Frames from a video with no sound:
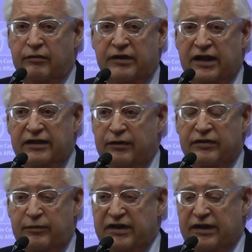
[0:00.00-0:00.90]
you know, the
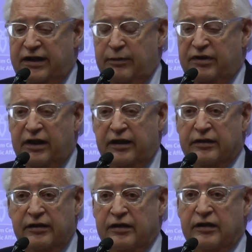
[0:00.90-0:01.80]
idea would be to keep
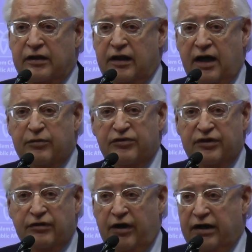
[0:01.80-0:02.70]
that
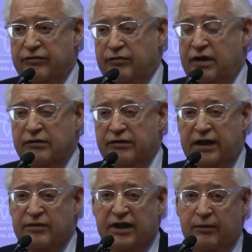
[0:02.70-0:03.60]
option alive.
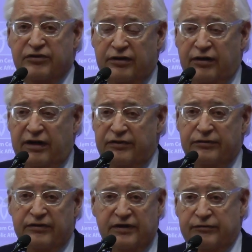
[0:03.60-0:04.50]
Well, to keep that option
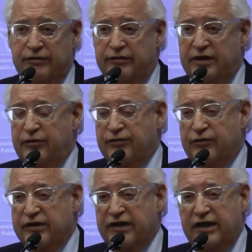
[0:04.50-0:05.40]
alive, Israel's never agreed
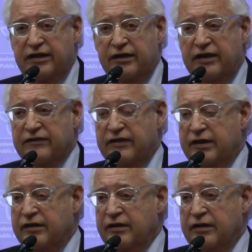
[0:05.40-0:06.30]
before to anything
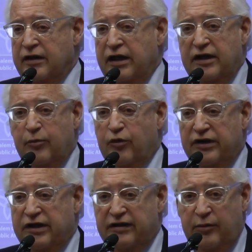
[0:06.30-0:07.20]
less than
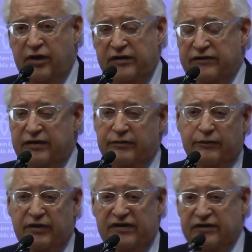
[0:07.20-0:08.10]
anything more than 10 months,
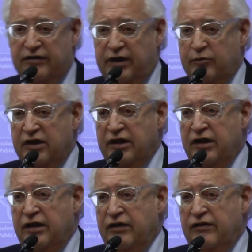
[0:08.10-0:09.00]
and it was a waste of
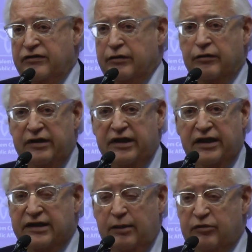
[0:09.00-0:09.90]
time. So to
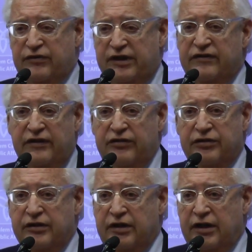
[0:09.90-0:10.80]
agree to that type of a
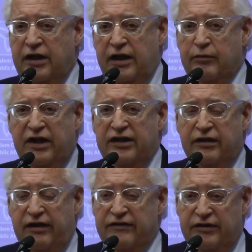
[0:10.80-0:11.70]
concession, and
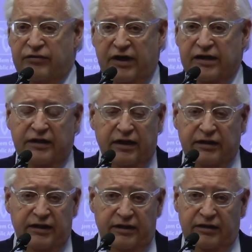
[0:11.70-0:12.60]
recognizing the
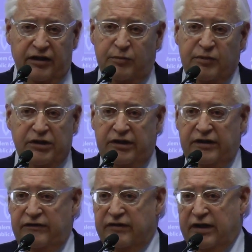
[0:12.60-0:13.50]
fact that the
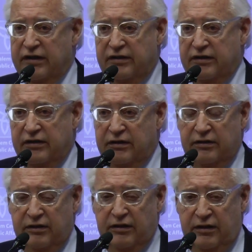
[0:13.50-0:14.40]
communities that